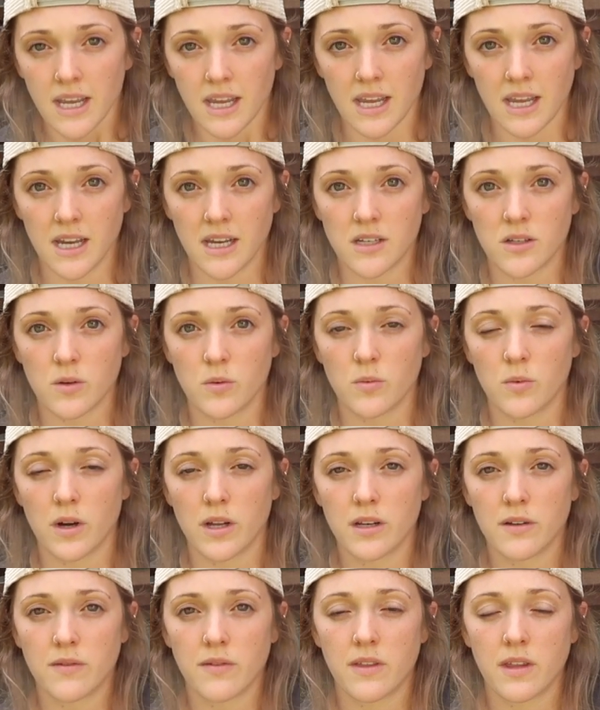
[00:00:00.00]
And
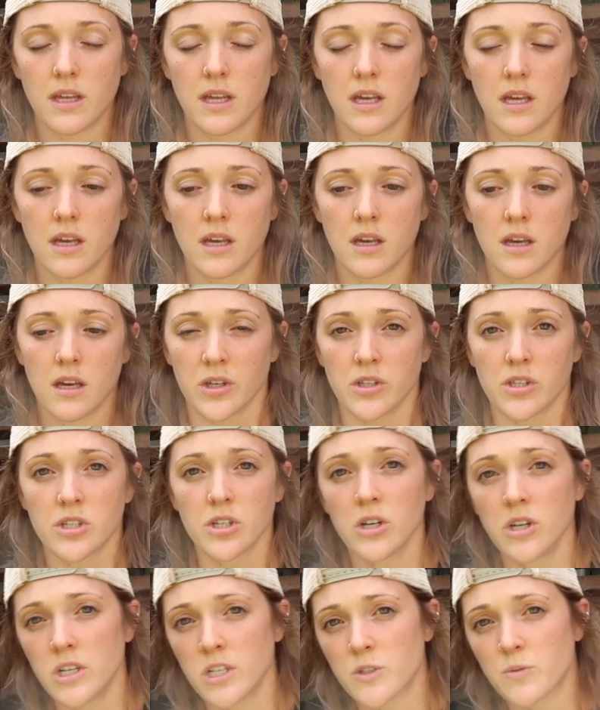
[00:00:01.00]
one of the
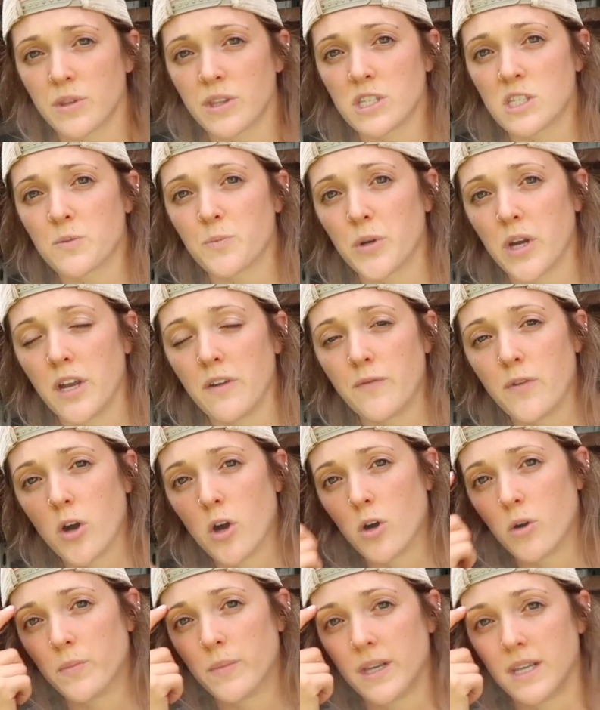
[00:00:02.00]
concerns with the spray
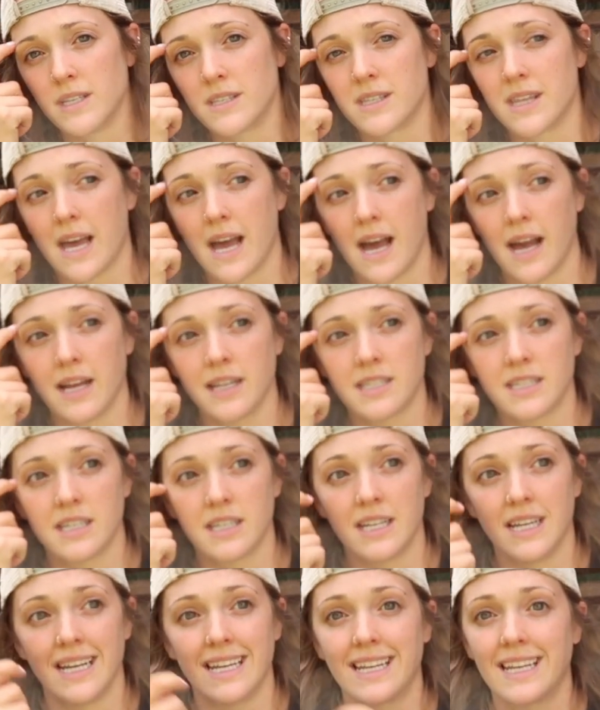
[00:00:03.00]
foam is that
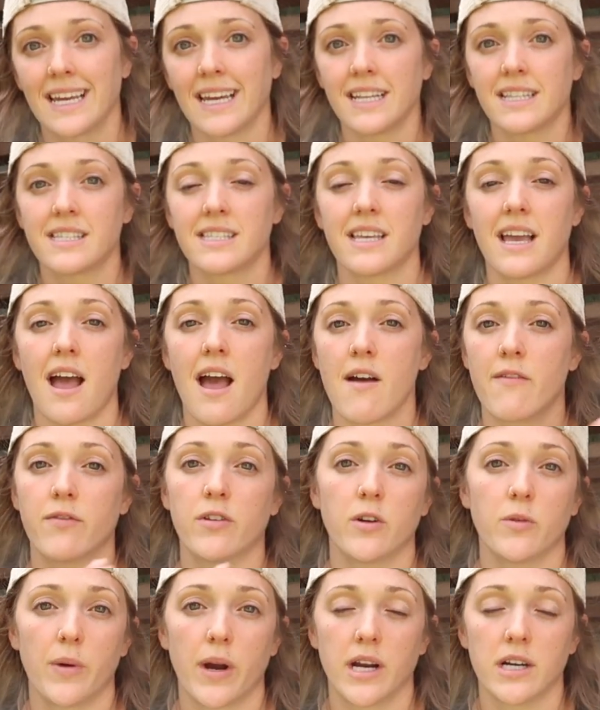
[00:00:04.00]
it gets
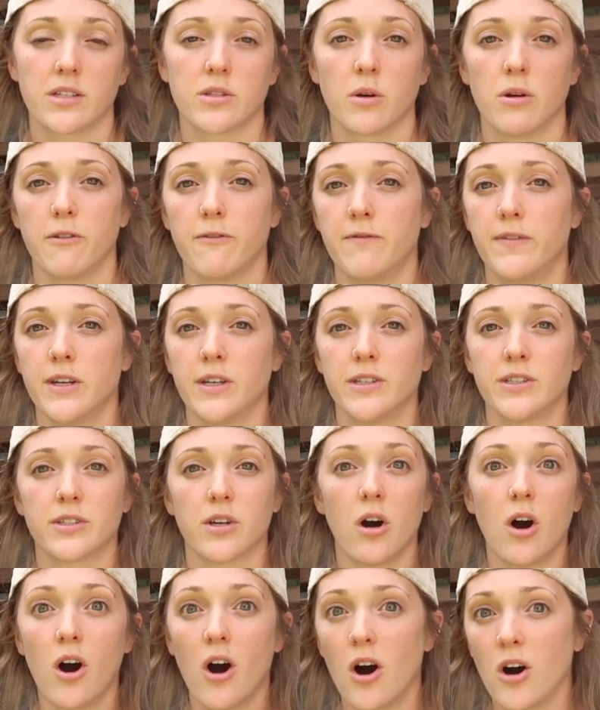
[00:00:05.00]
everywhere, so it fills
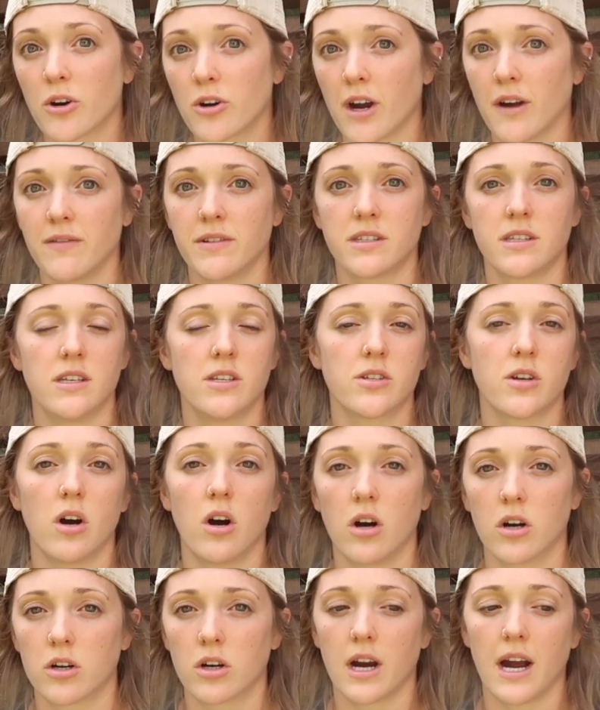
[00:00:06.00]
all crevices,
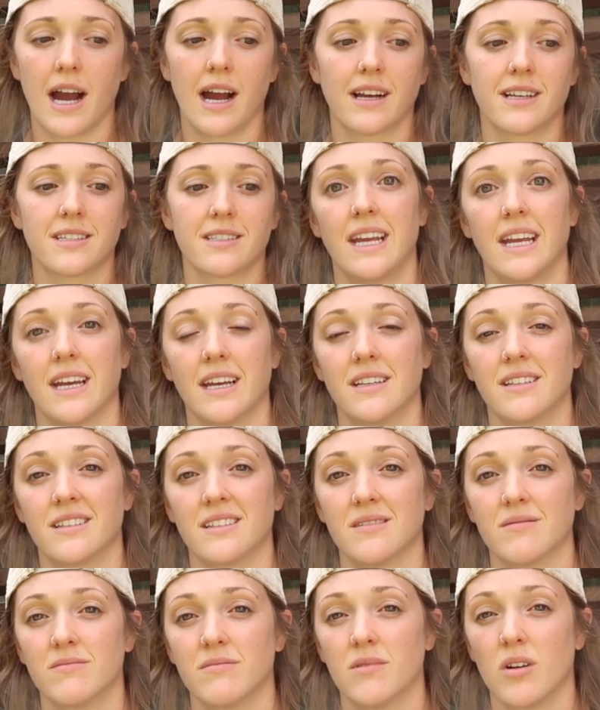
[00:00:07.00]
all cracks,
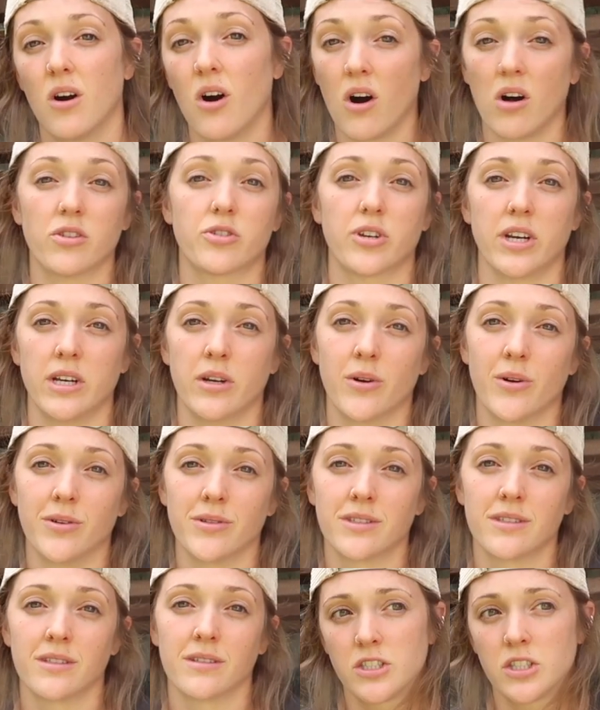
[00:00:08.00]
and all drain
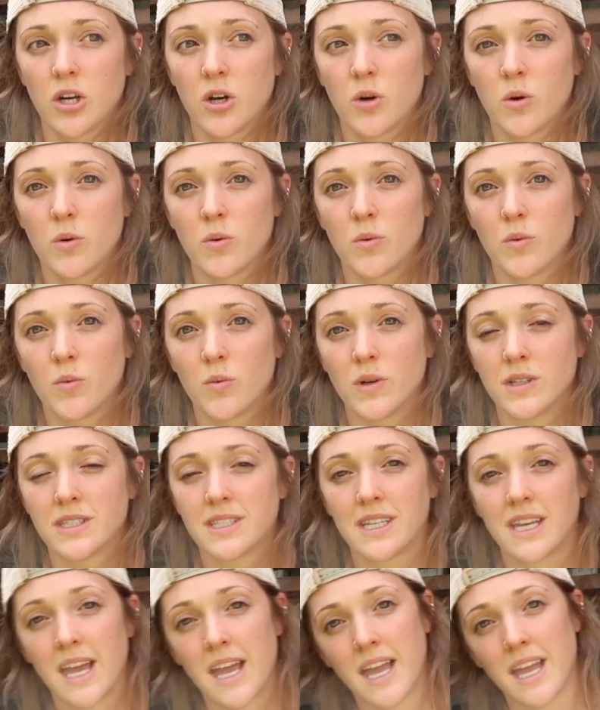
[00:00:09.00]
holes. So
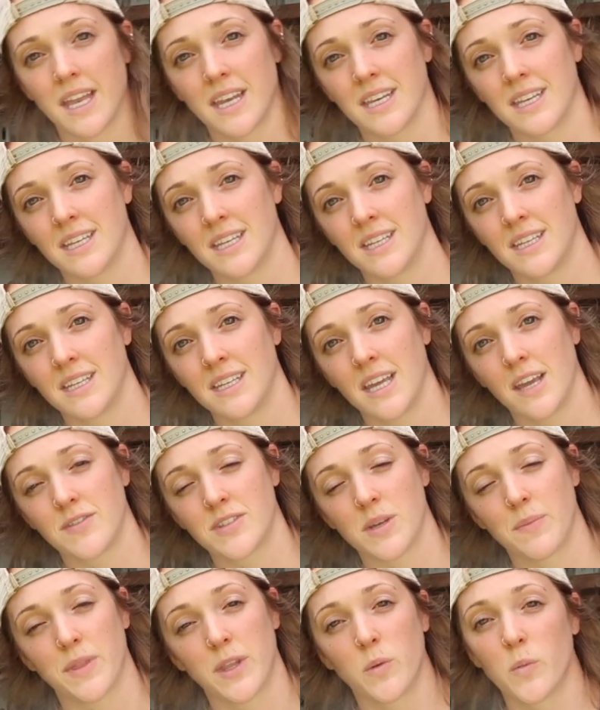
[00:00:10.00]
once again, if
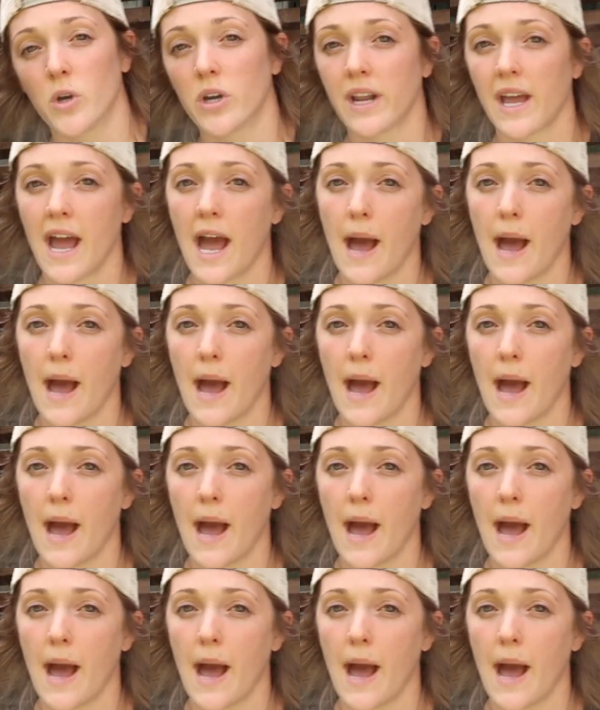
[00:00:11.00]
something were to